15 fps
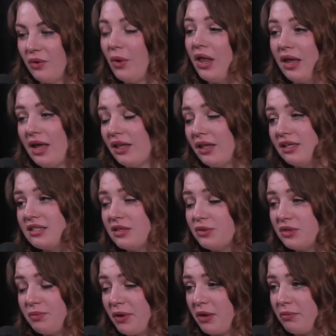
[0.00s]
well at least it was
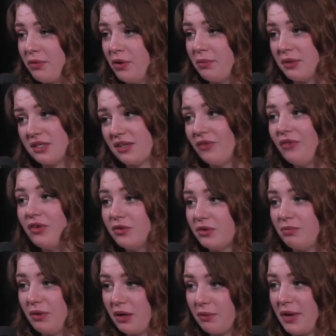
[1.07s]
a big boom because if it was a
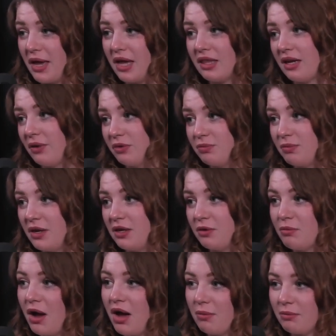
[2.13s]
big bang then it was me and your
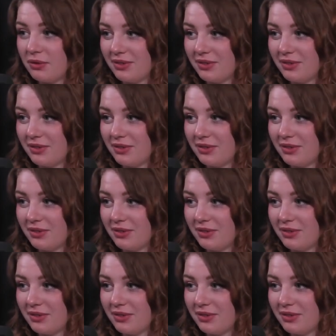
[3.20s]
mom